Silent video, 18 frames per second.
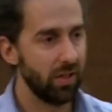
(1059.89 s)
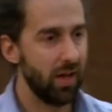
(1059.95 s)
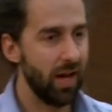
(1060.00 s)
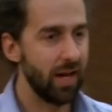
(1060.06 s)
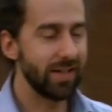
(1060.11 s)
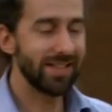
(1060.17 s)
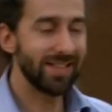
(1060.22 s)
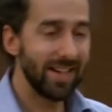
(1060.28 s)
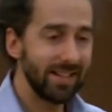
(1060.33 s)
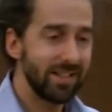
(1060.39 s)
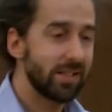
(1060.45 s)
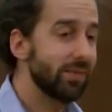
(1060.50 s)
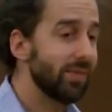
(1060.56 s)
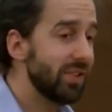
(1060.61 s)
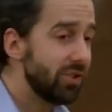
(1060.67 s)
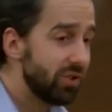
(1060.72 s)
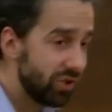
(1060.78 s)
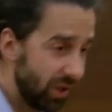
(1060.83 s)
And a sense
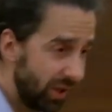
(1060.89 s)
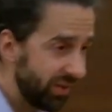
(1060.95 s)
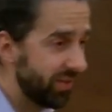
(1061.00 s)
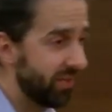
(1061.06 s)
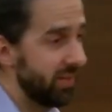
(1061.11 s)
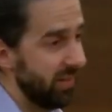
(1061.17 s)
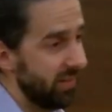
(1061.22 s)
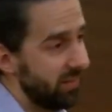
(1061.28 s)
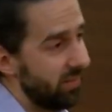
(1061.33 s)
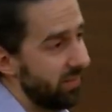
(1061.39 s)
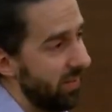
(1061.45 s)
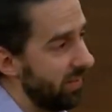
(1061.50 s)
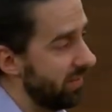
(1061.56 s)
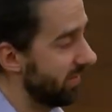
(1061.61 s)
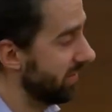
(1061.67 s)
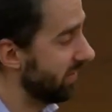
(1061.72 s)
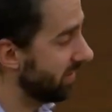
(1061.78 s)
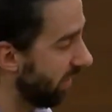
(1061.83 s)
of injustice
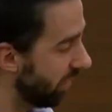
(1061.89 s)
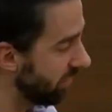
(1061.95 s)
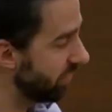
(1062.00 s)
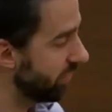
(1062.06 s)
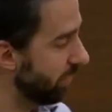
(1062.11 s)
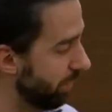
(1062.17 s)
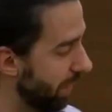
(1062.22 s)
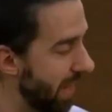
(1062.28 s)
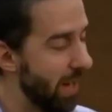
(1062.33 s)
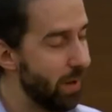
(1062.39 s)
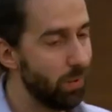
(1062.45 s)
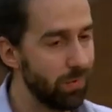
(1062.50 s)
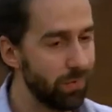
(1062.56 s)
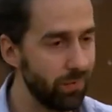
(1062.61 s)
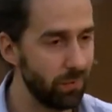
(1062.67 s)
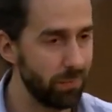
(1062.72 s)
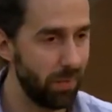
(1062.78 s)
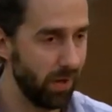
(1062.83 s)
is such a
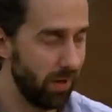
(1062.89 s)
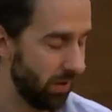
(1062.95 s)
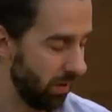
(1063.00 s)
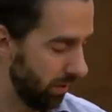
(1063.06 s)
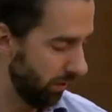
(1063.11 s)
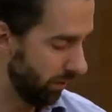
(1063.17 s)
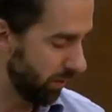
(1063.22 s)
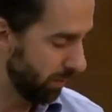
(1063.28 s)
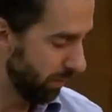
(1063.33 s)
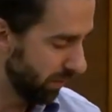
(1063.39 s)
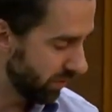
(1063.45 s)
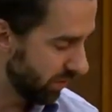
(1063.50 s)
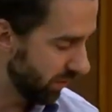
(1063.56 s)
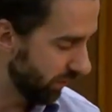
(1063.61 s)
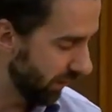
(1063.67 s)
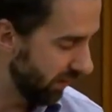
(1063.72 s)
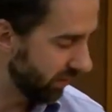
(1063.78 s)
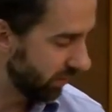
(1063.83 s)
powerful part of the
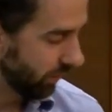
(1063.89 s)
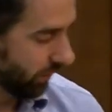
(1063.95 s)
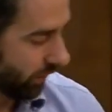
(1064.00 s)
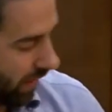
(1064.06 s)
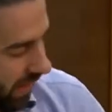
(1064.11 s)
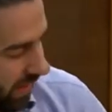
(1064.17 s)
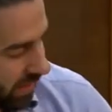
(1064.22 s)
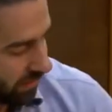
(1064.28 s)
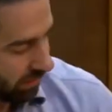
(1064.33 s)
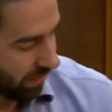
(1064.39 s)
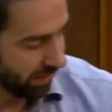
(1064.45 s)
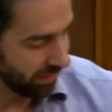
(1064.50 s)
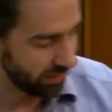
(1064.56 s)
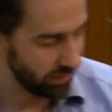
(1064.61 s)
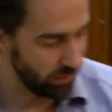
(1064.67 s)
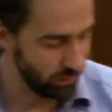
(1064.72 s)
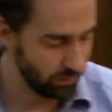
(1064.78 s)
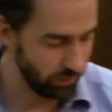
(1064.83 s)
motivation for any
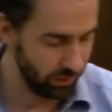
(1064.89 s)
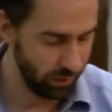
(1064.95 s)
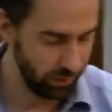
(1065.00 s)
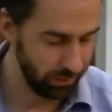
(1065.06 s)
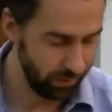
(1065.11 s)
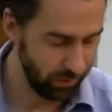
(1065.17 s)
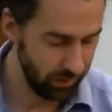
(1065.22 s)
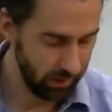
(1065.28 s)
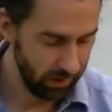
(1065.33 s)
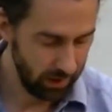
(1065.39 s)
radical group.